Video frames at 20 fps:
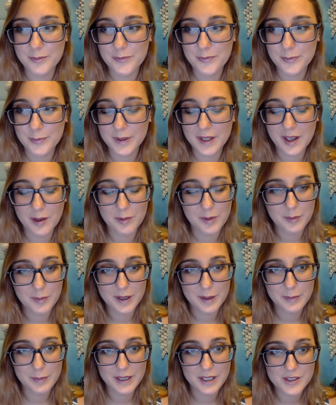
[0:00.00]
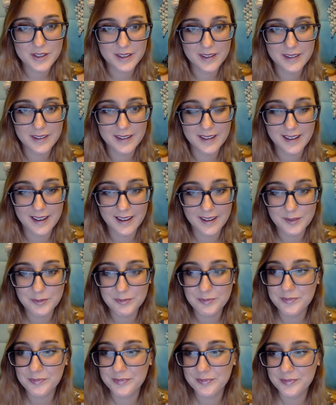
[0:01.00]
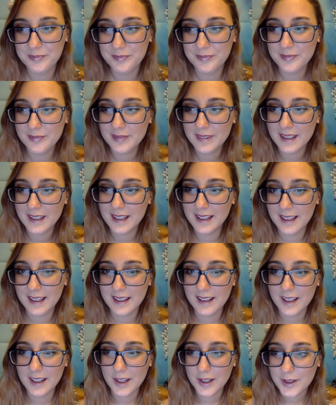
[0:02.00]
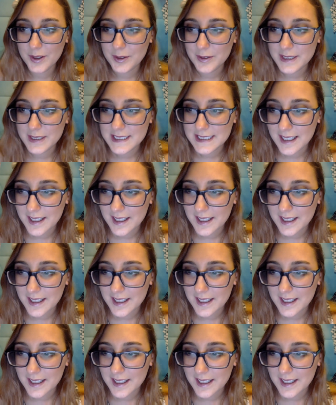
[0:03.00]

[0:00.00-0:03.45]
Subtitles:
becoming my patron again. Carissa.